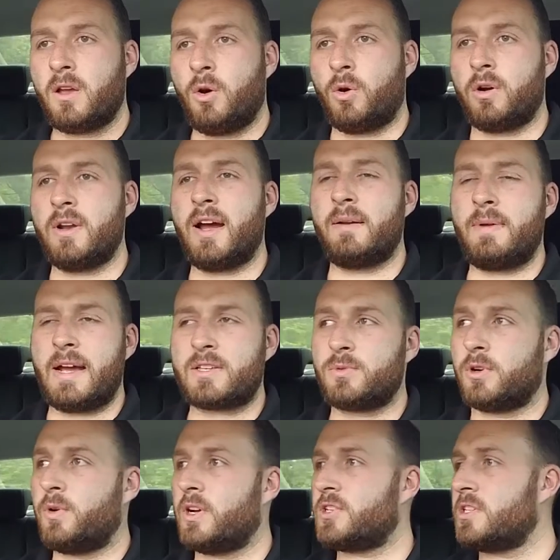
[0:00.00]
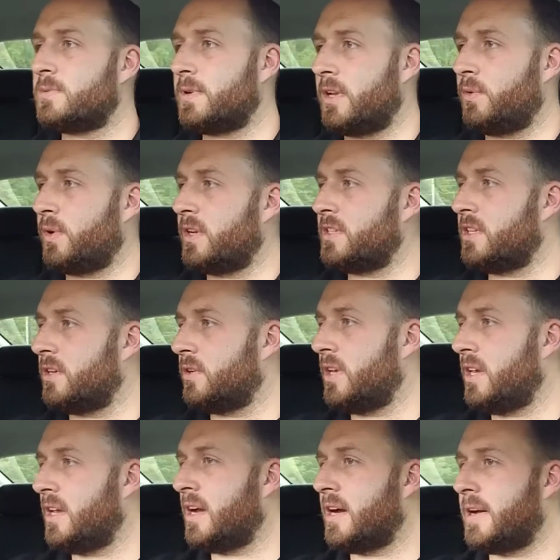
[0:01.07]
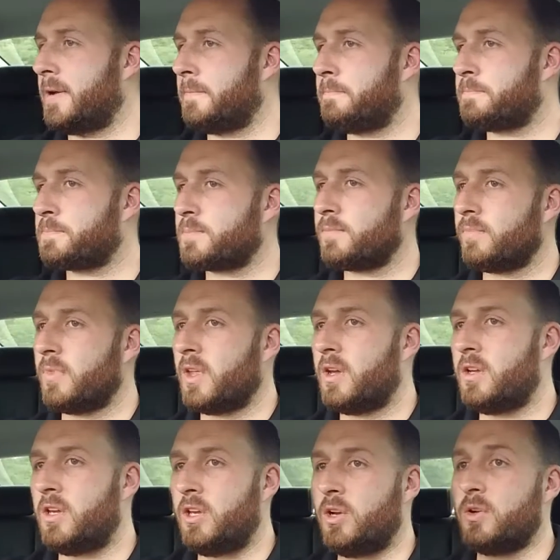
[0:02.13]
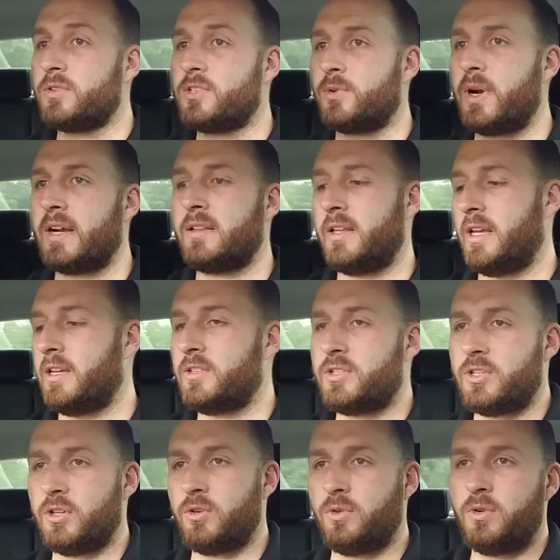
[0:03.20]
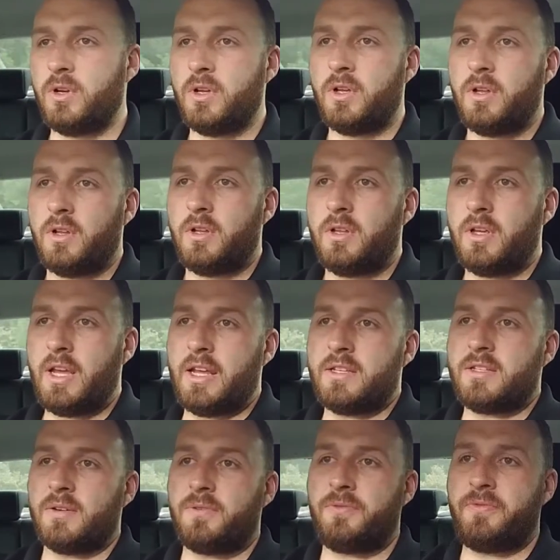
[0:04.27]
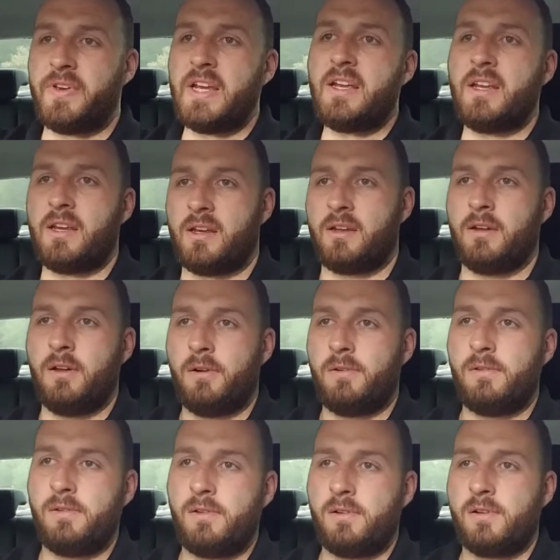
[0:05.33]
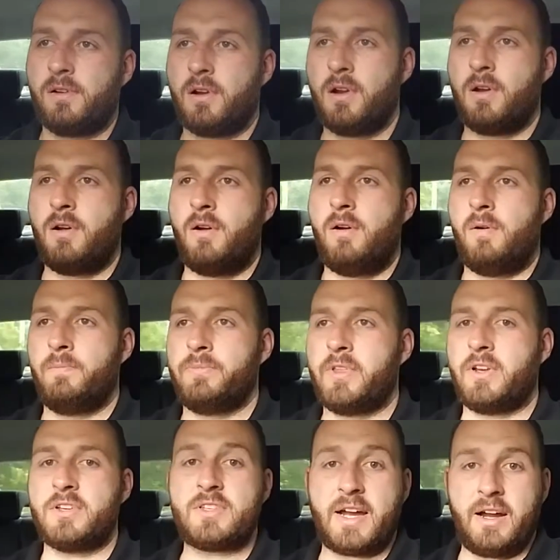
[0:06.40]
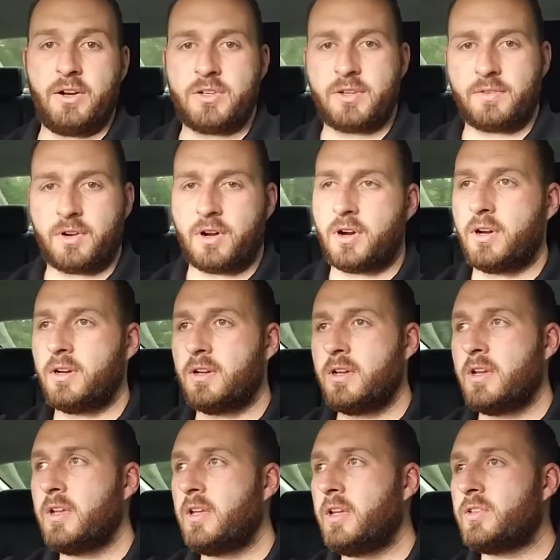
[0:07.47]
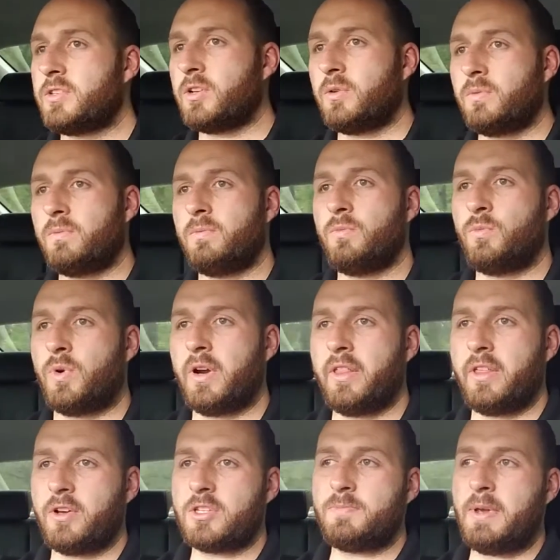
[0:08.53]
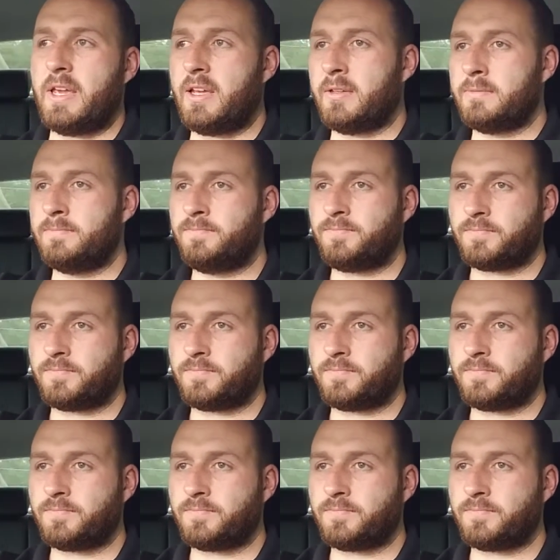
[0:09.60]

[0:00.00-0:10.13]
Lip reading: Or not ask more questions, but what does he do? He goes directly into feeding the desires of her heart. So one of those being,